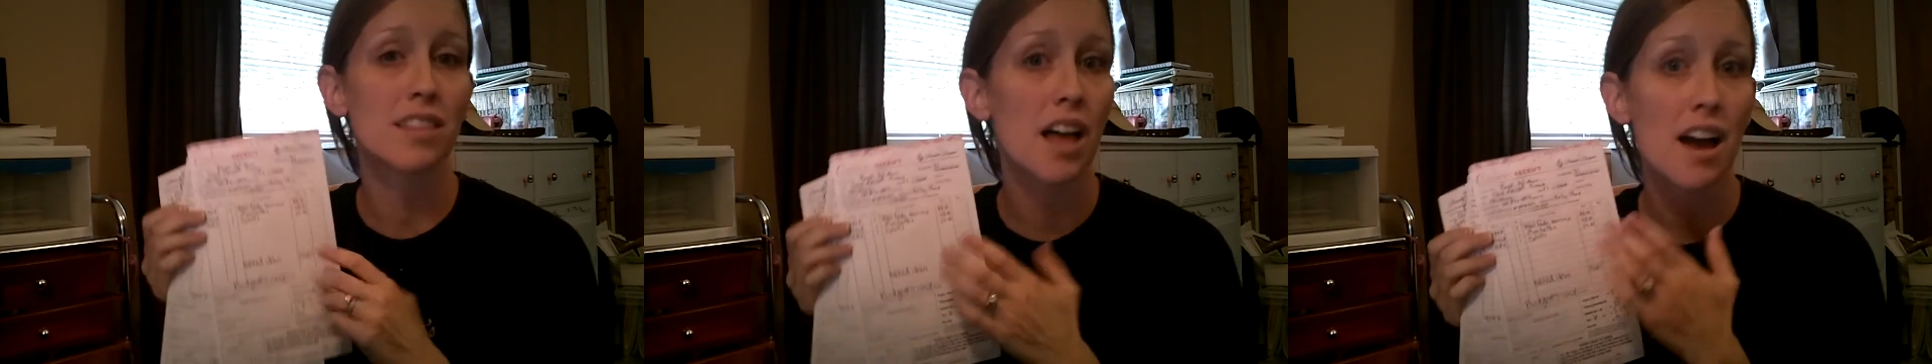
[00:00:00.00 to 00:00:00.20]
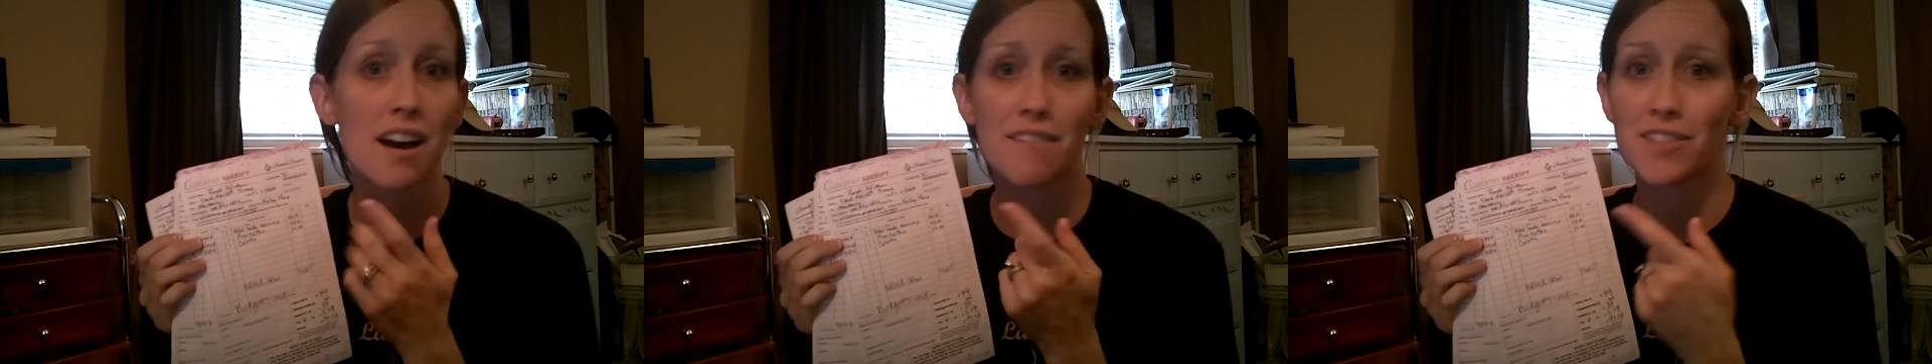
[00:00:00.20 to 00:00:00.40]

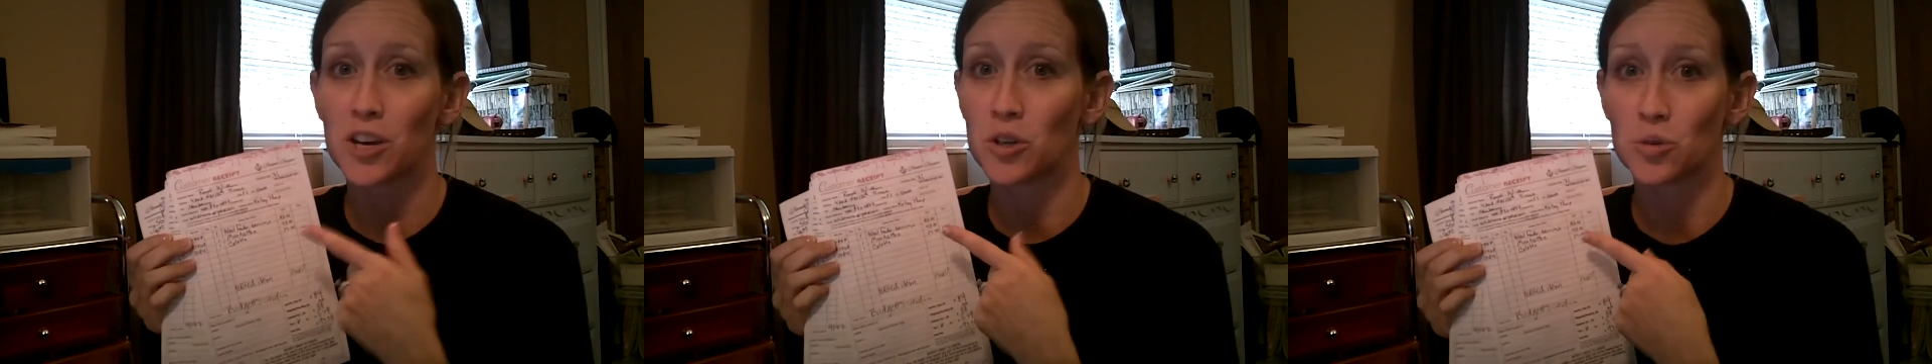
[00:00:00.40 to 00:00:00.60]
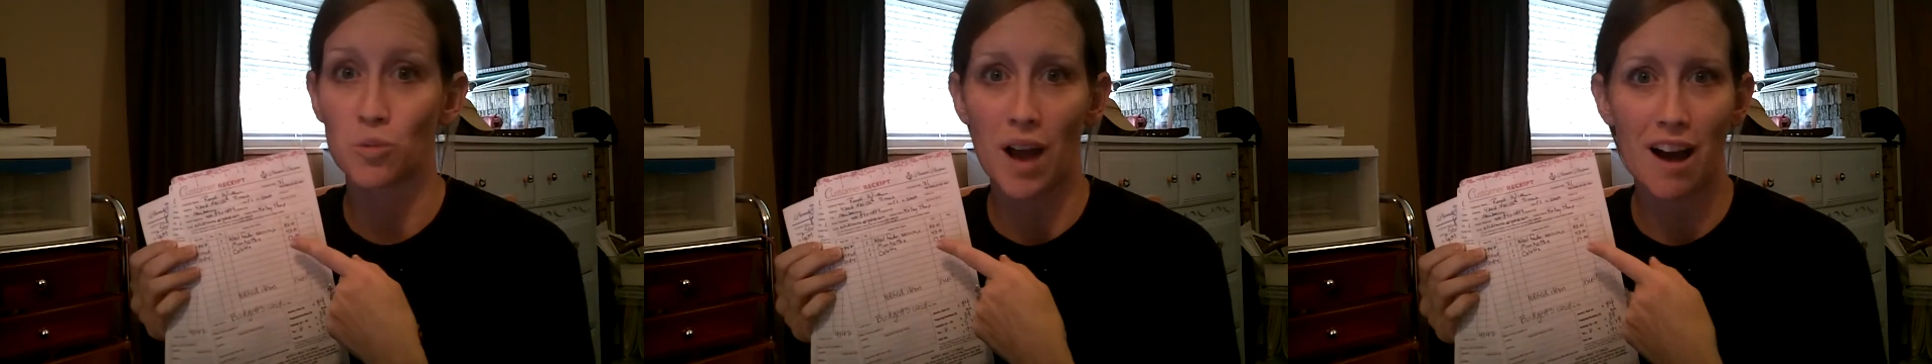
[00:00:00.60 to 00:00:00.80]
love
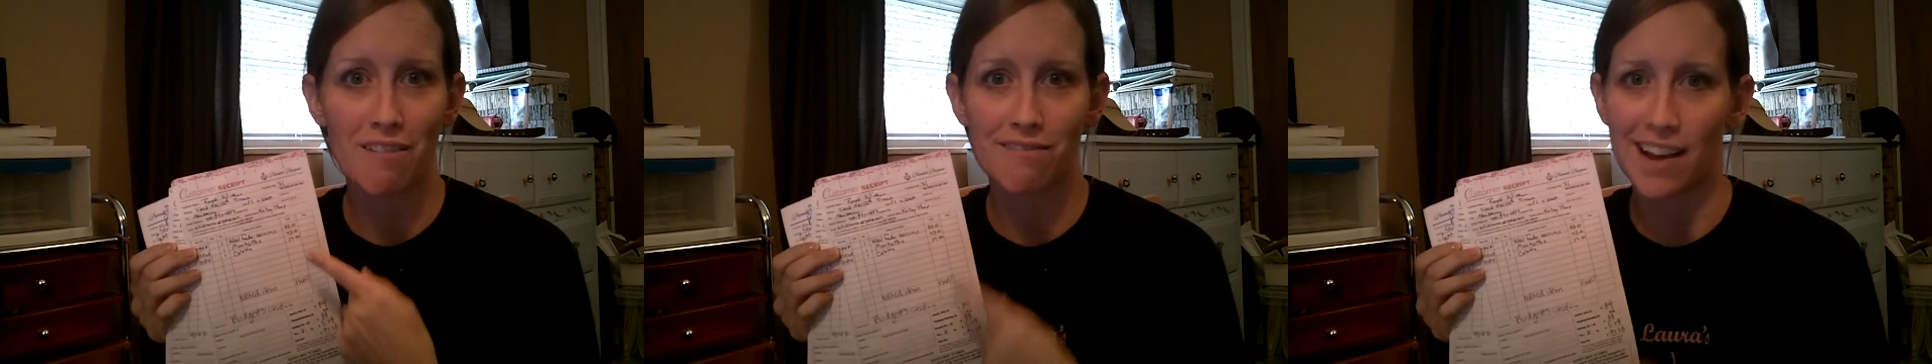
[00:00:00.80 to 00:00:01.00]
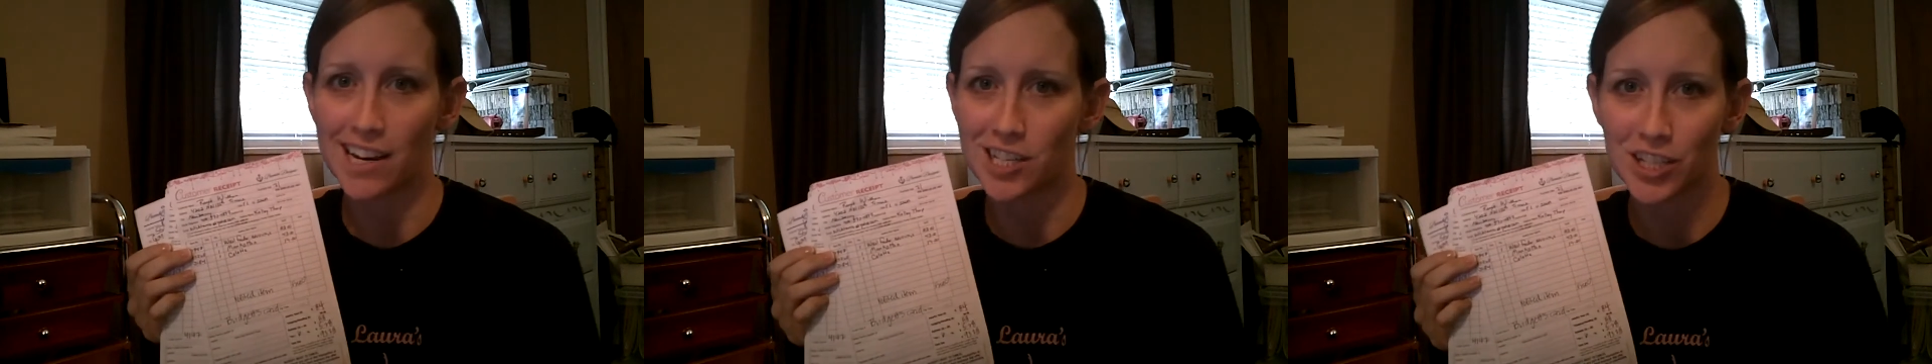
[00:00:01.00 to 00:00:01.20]
those wow
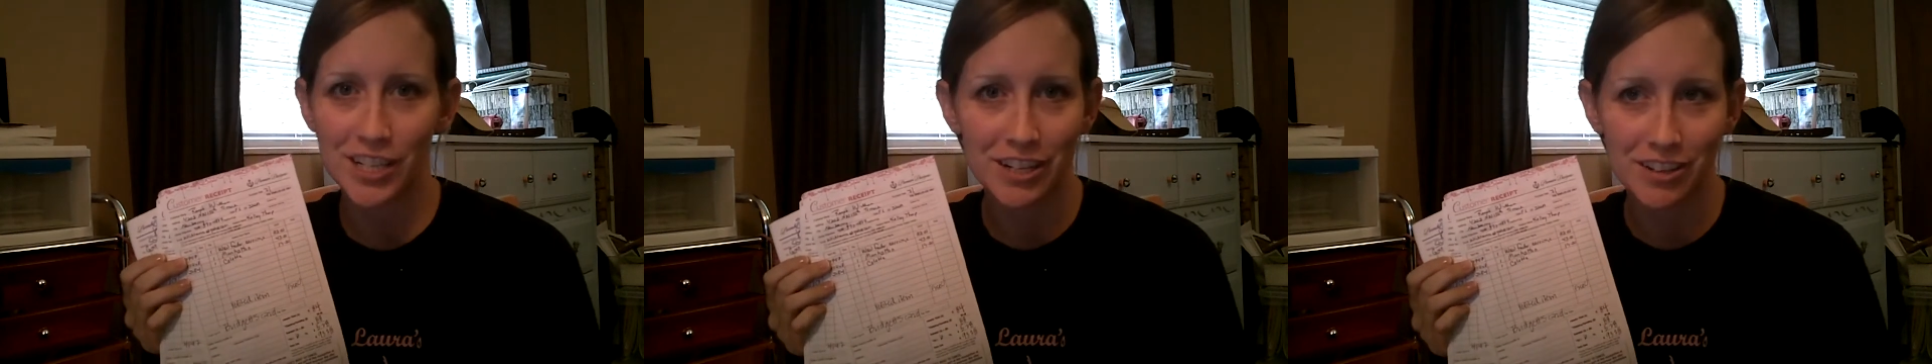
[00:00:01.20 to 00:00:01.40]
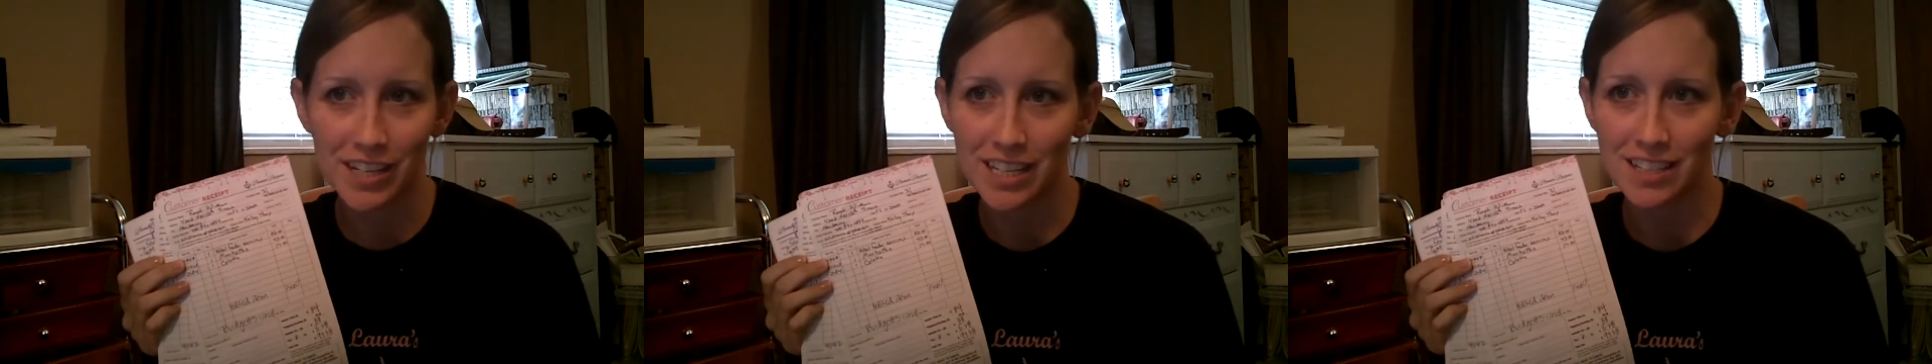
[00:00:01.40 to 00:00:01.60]
factor
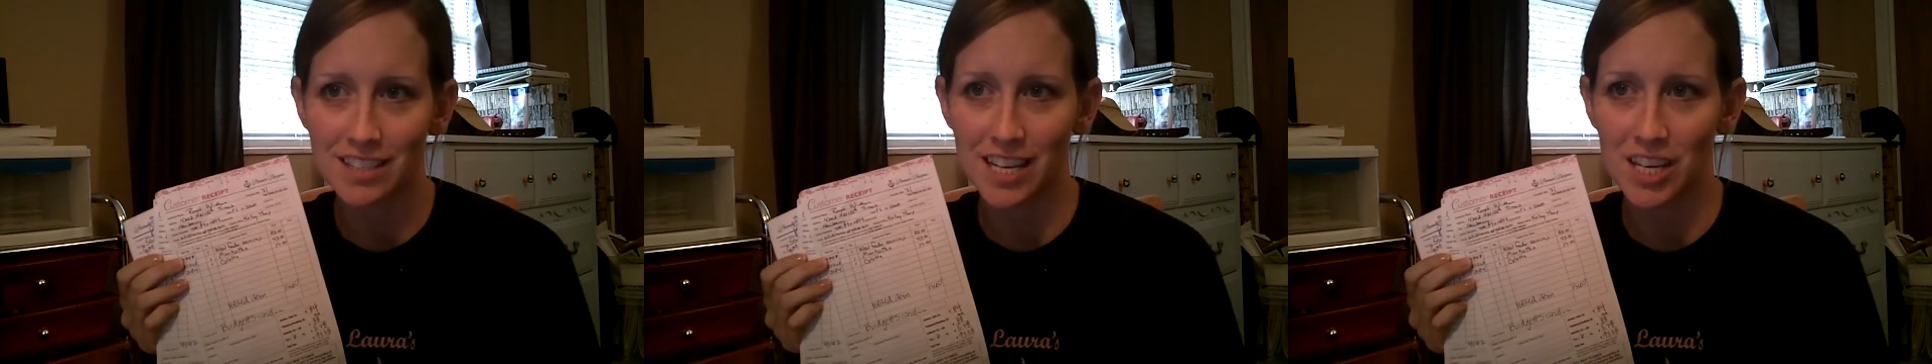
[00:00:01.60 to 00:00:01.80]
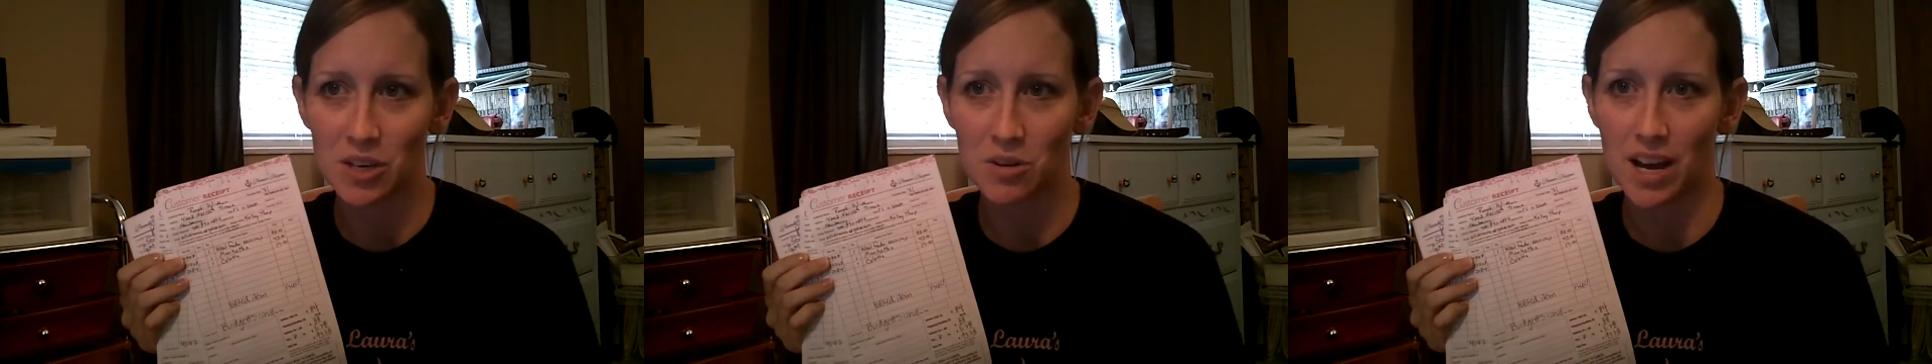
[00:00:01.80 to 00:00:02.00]
earrings
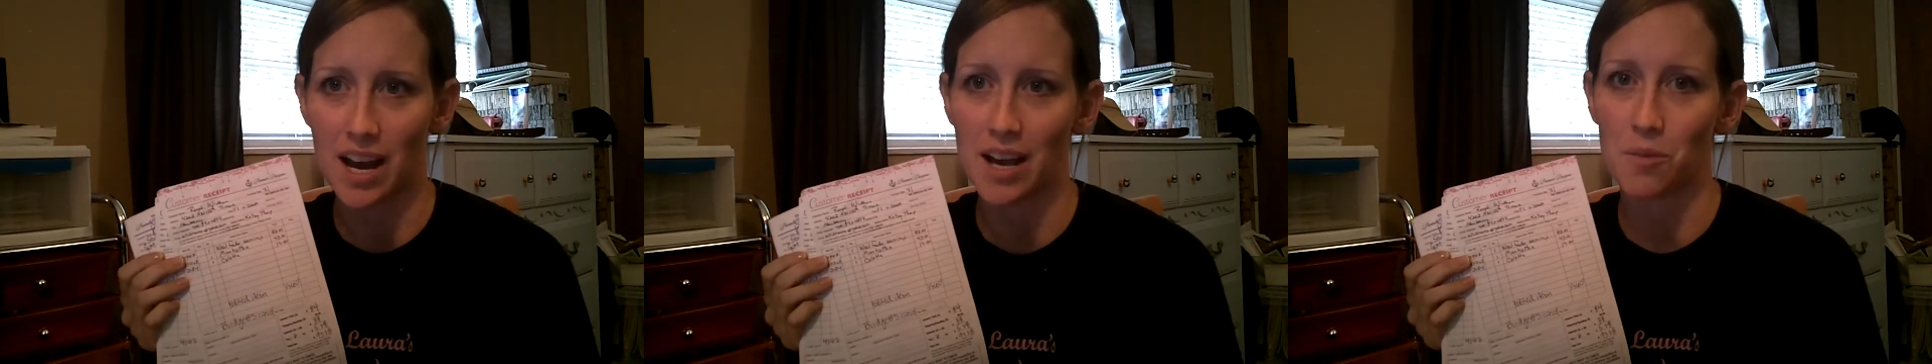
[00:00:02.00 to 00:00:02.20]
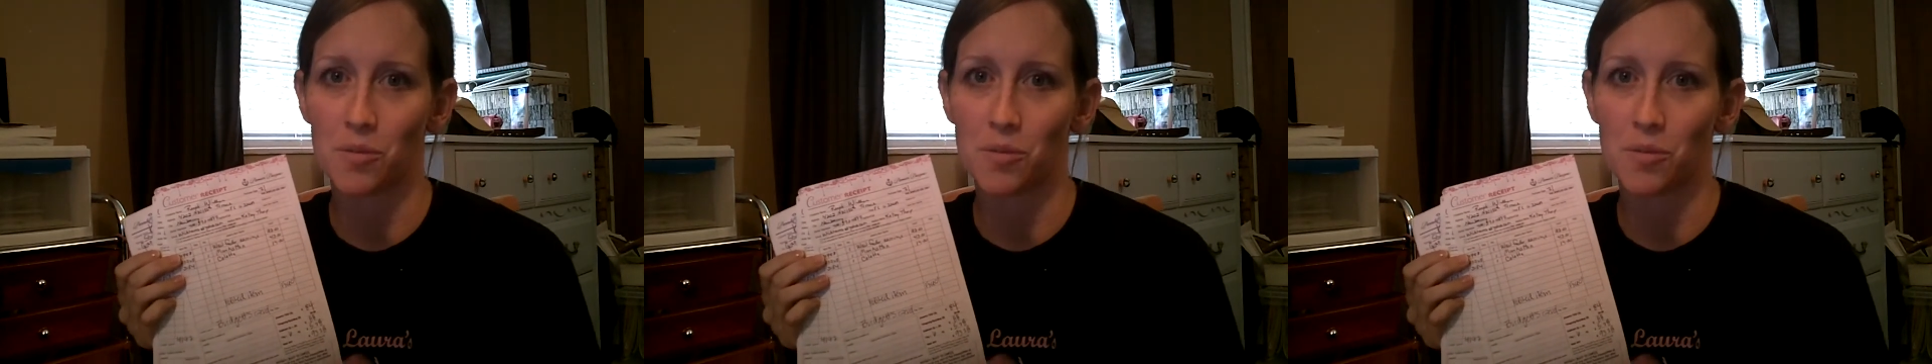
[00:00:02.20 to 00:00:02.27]
that you got,